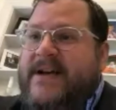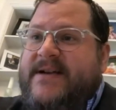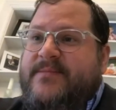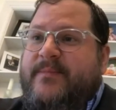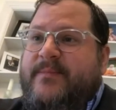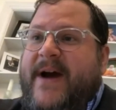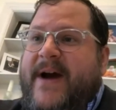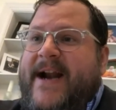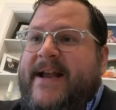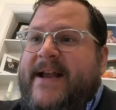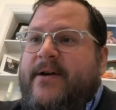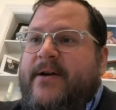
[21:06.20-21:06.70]

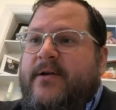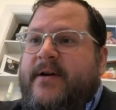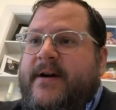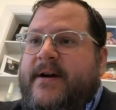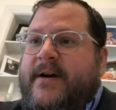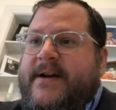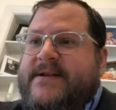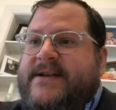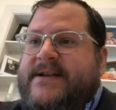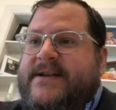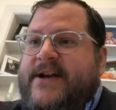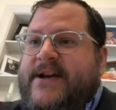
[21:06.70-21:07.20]
many
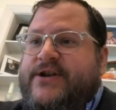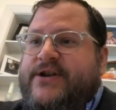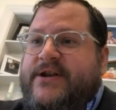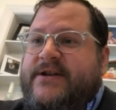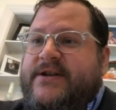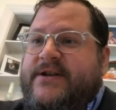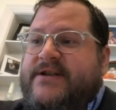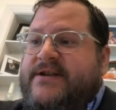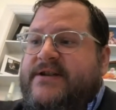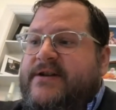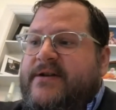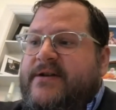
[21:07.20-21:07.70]

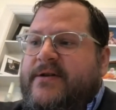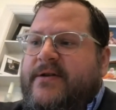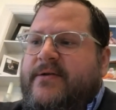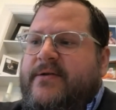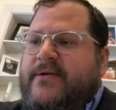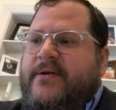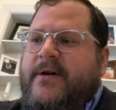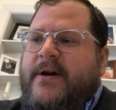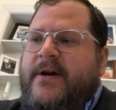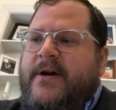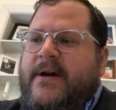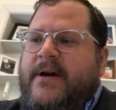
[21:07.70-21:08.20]
organizations
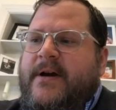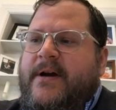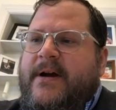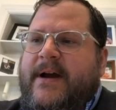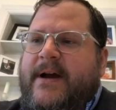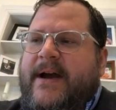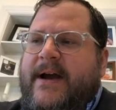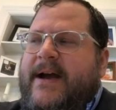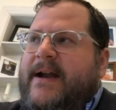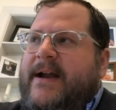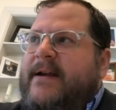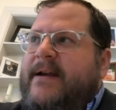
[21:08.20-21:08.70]
do.
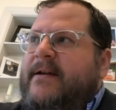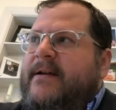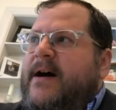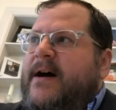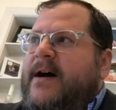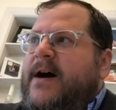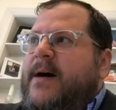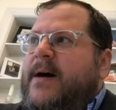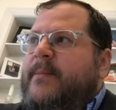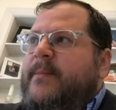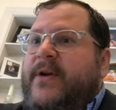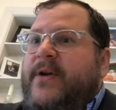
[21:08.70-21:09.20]
And
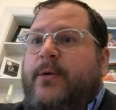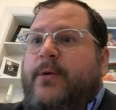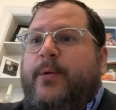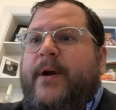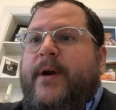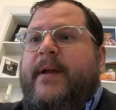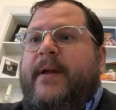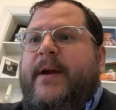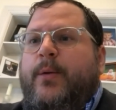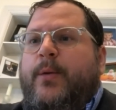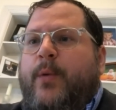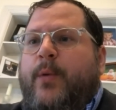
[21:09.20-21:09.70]
they're
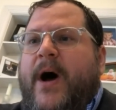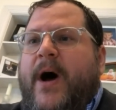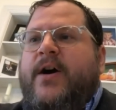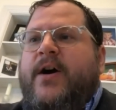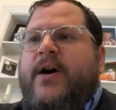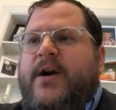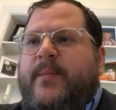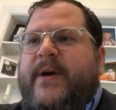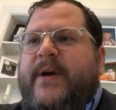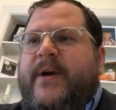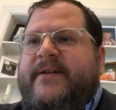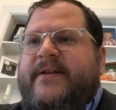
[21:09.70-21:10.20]
really
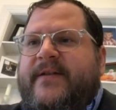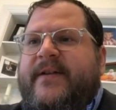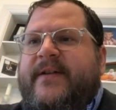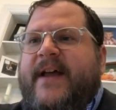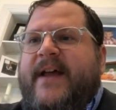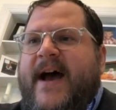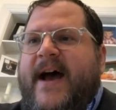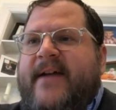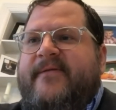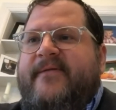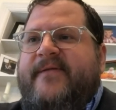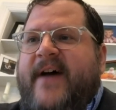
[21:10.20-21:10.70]
welcoming to
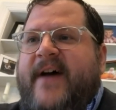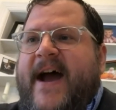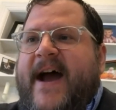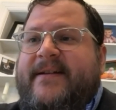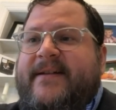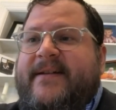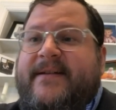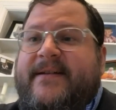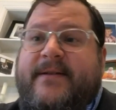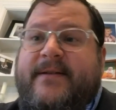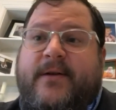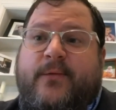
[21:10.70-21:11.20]
that
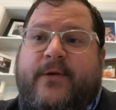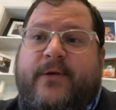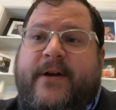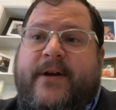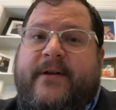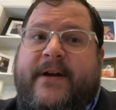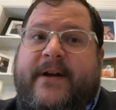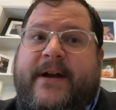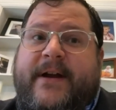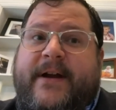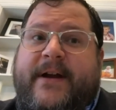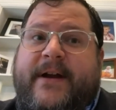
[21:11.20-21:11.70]
fact, and they're
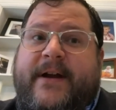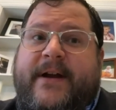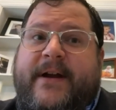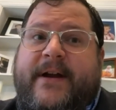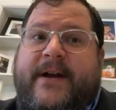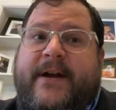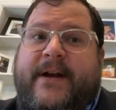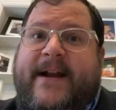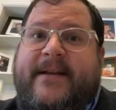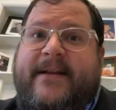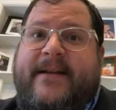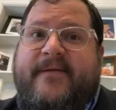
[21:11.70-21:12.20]
really
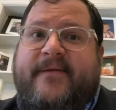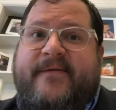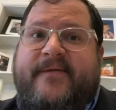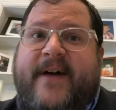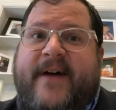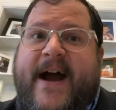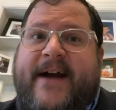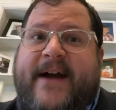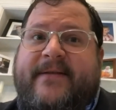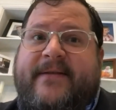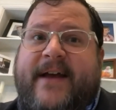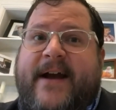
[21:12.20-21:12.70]
excited the
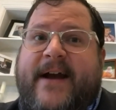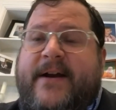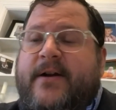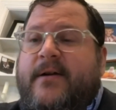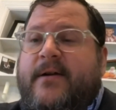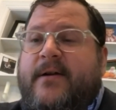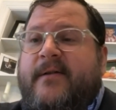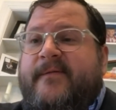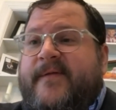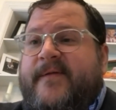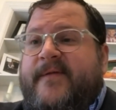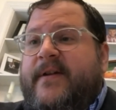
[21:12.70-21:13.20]
fact that
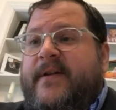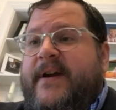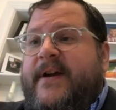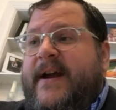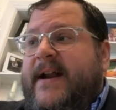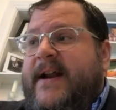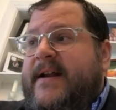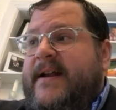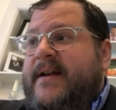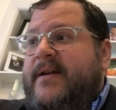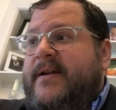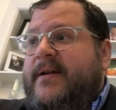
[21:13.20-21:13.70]
you're
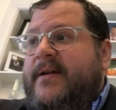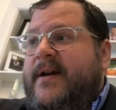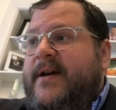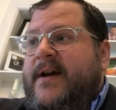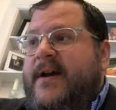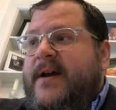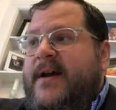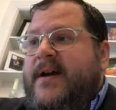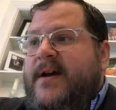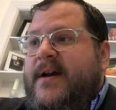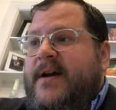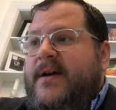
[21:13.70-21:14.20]
affiliated
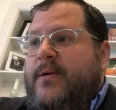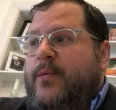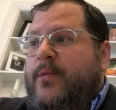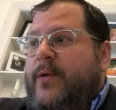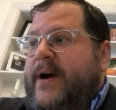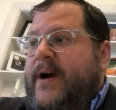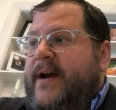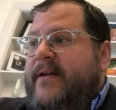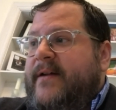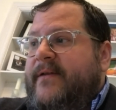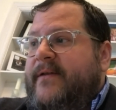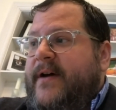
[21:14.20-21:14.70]

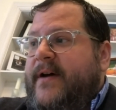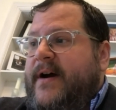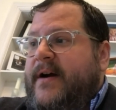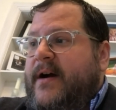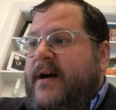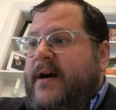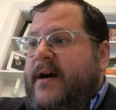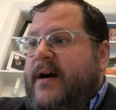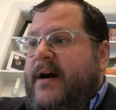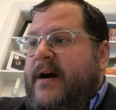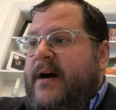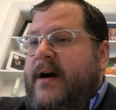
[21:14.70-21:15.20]
with
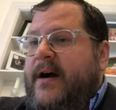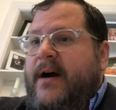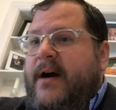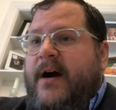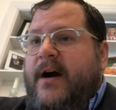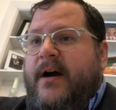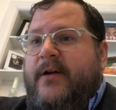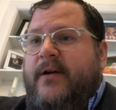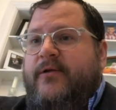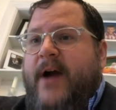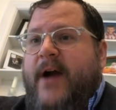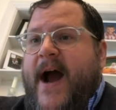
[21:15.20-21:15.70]

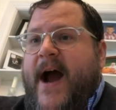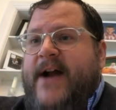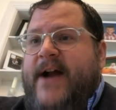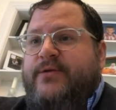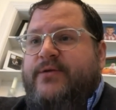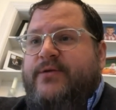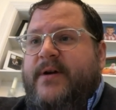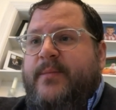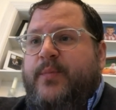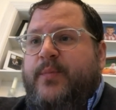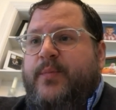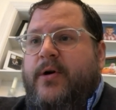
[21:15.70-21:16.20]
a
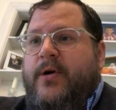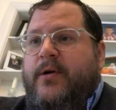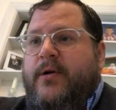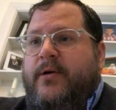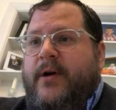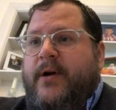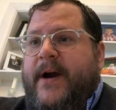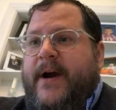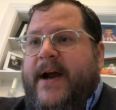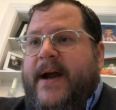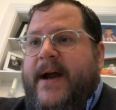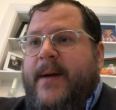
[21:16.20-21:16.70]
graduate
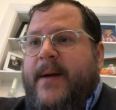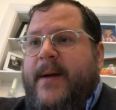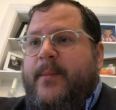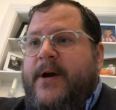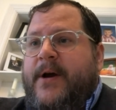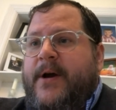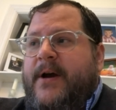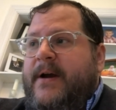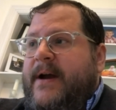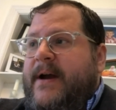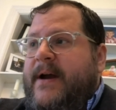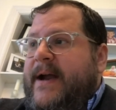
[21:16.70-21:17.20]
program,
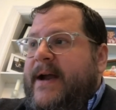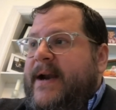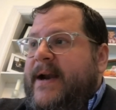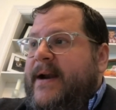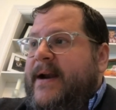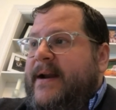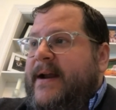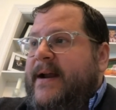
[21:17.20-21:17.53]
and